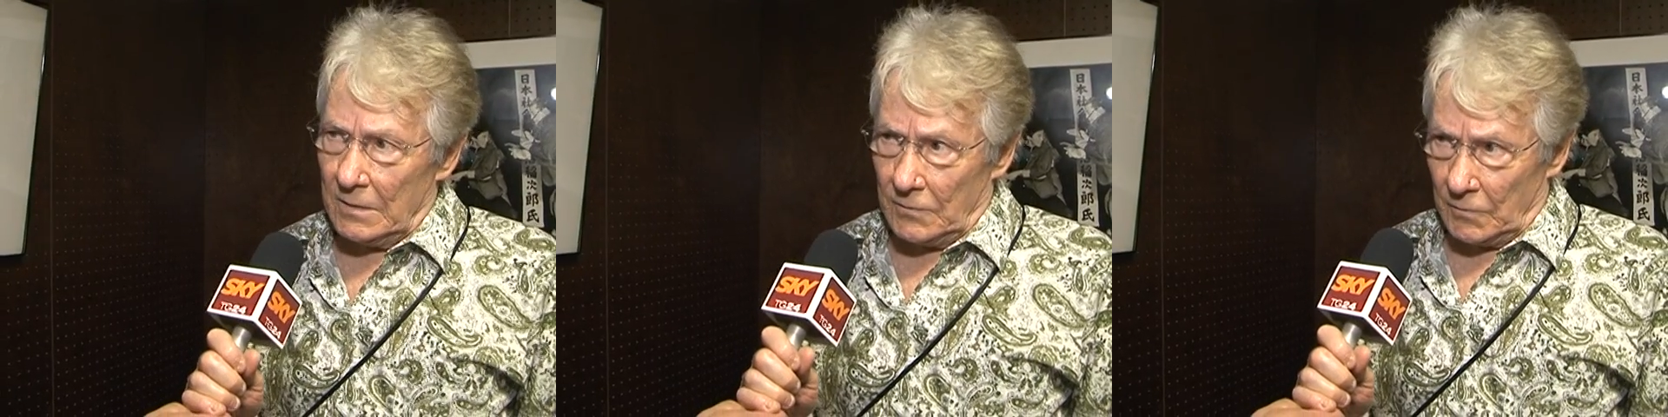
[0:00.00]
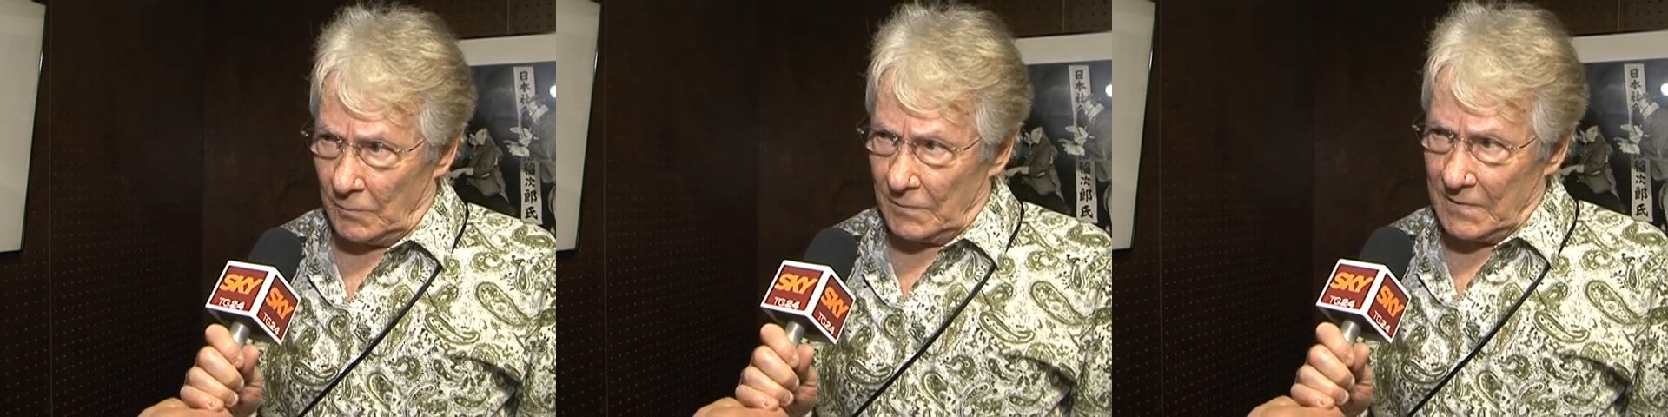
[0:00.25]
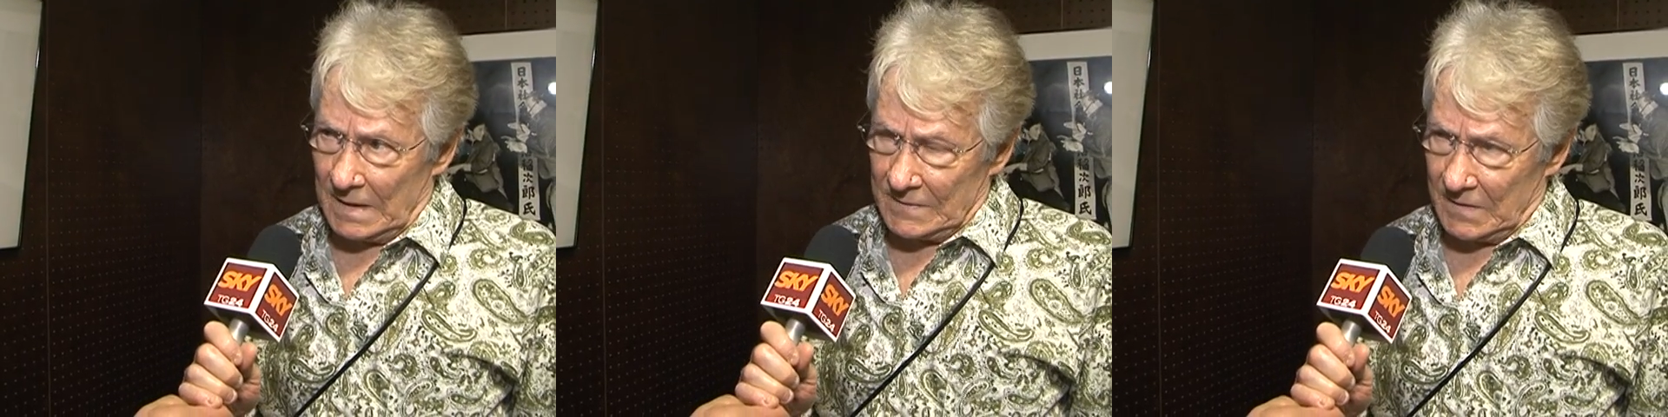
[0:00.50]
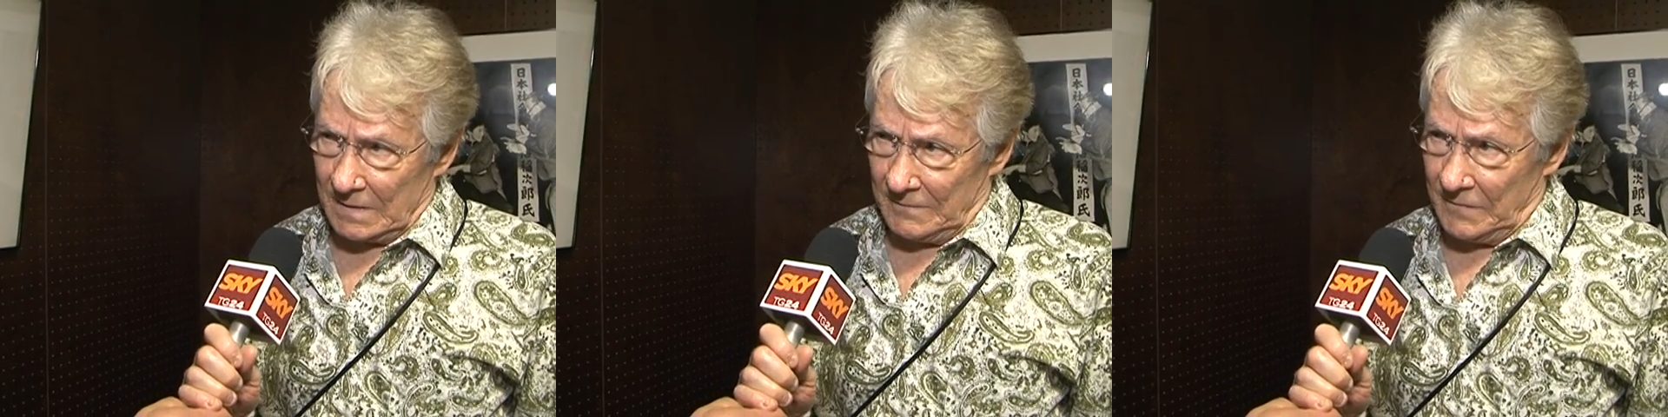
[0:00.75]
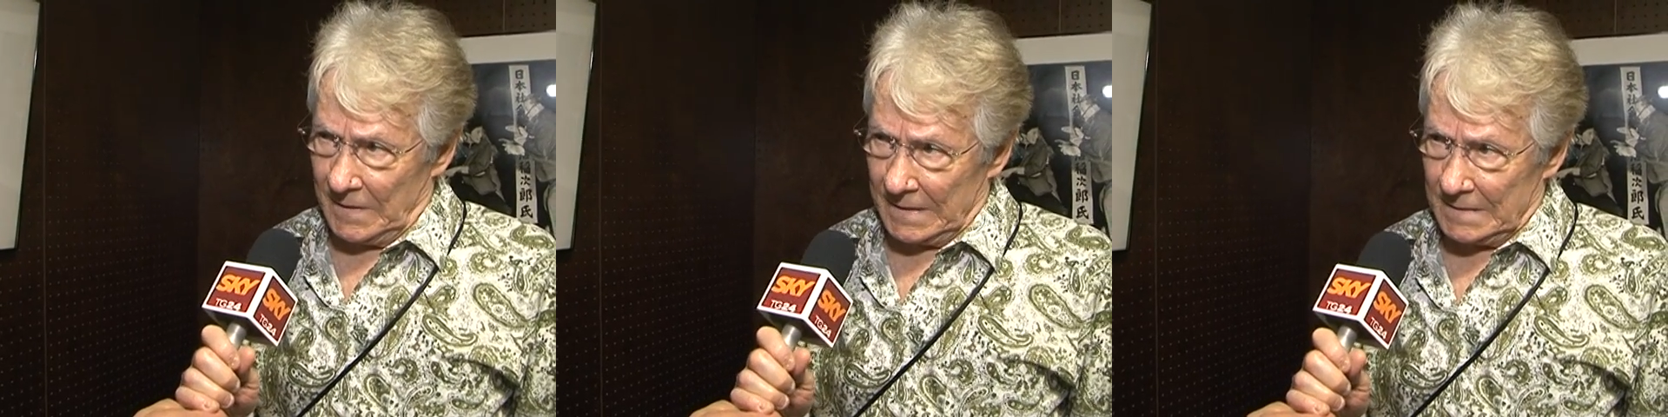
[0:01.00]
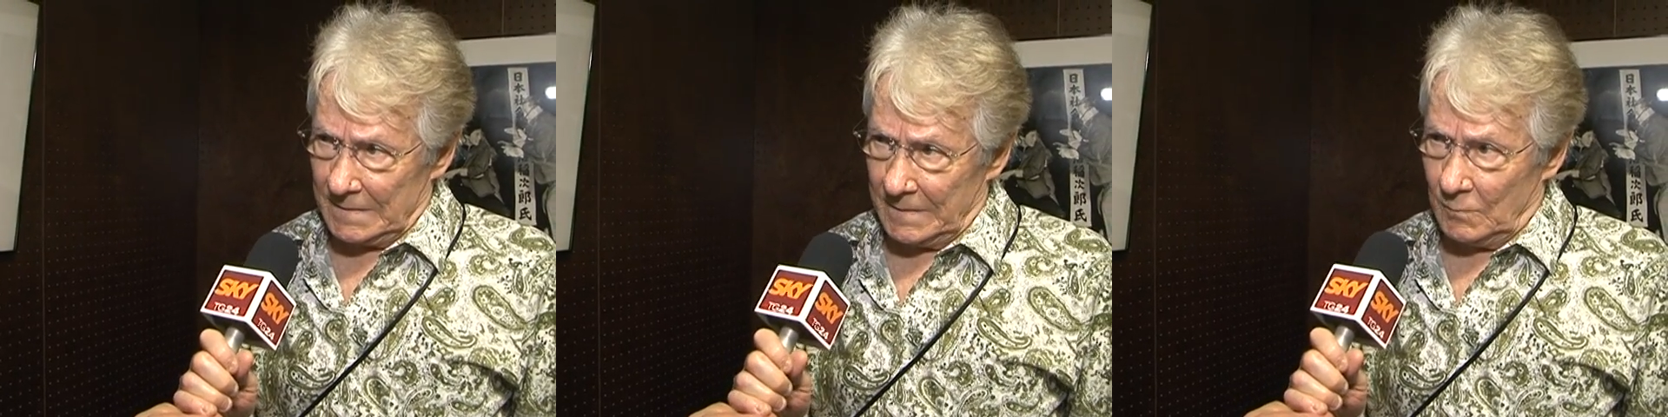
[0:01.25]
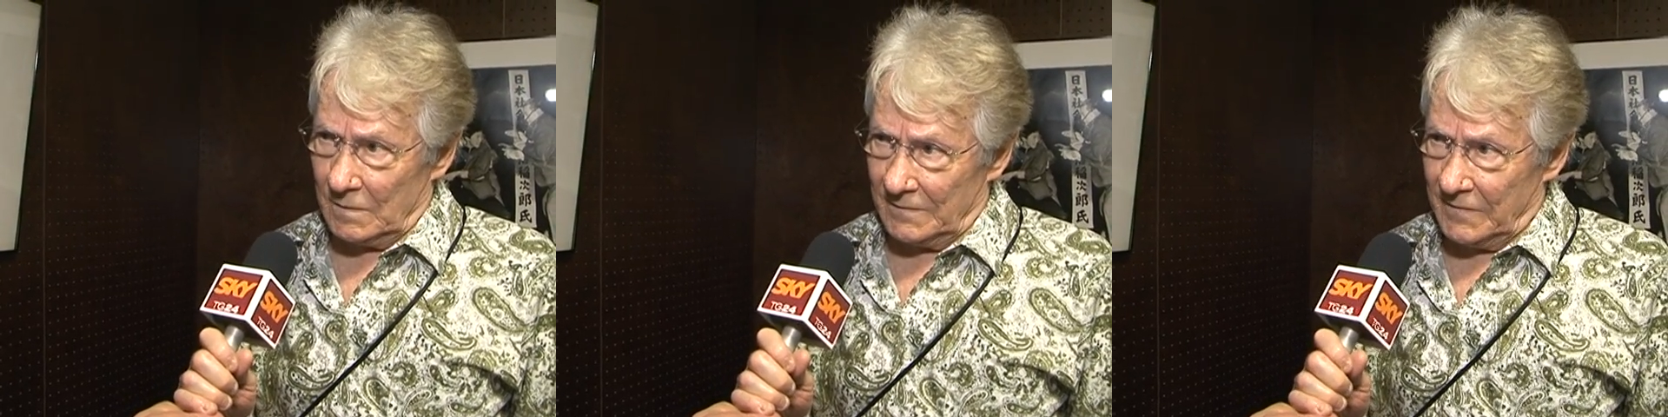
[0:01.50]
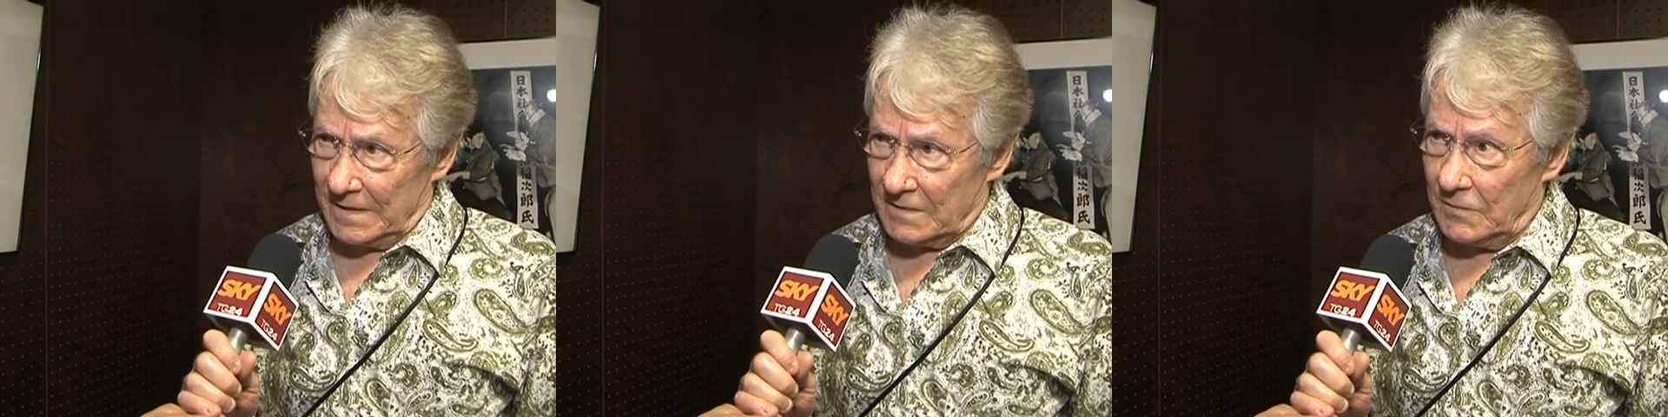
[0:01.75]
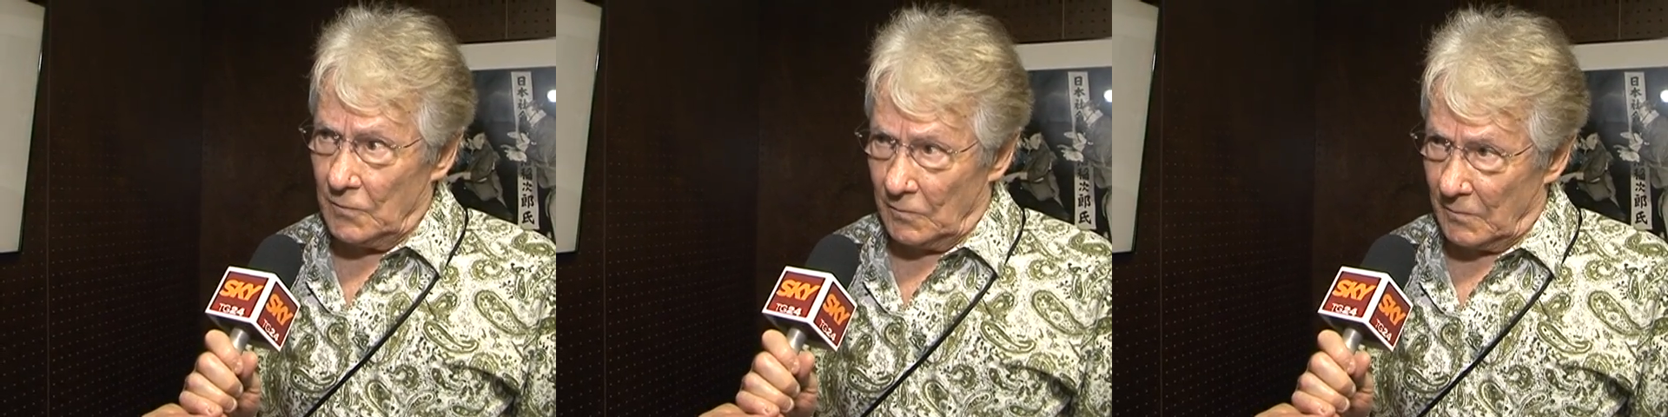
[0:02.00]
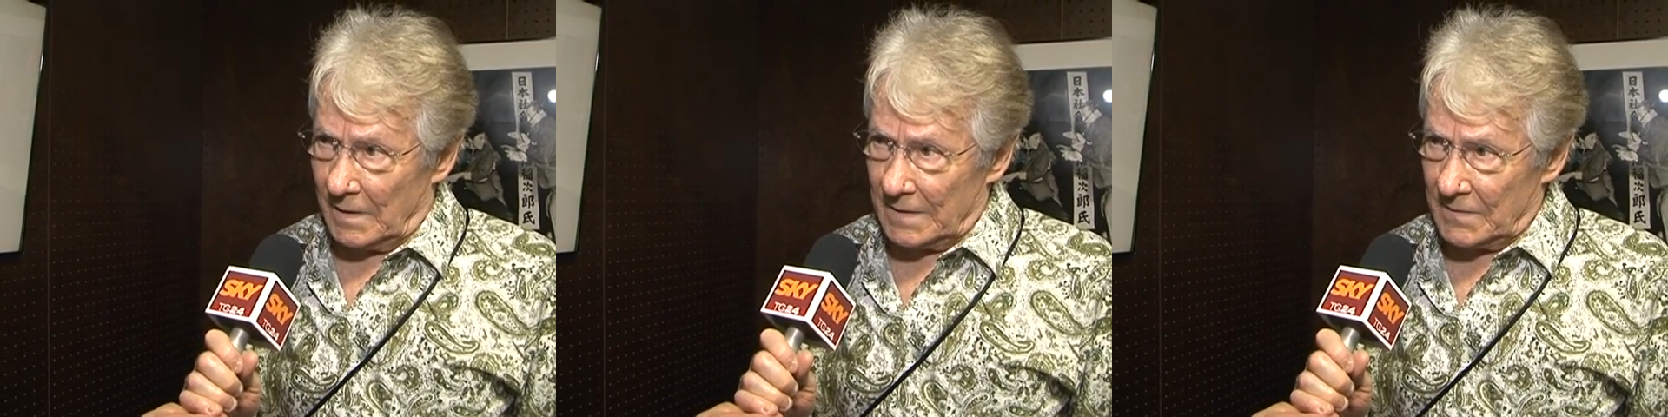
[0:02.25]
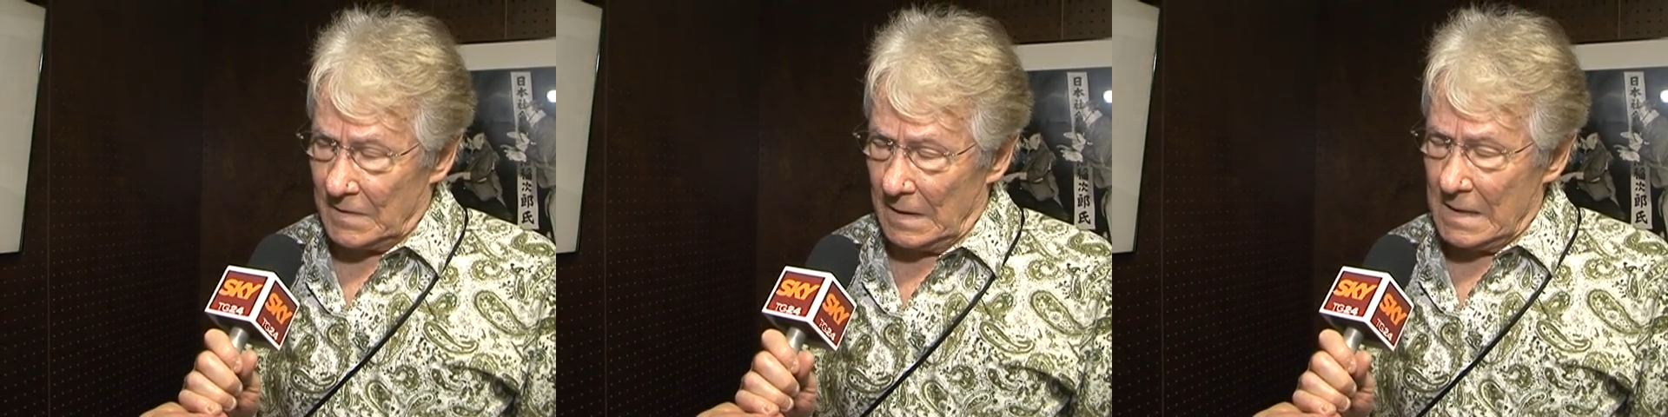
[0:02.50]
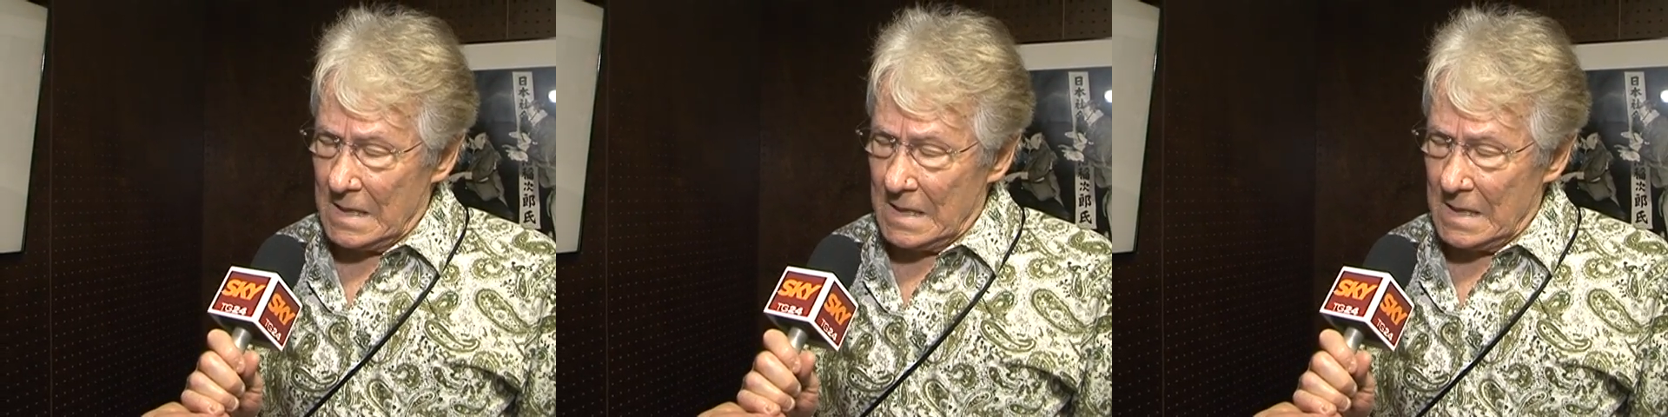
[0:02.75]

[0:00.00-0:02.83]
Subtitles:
neurotoxic effect. It will affect the neurons.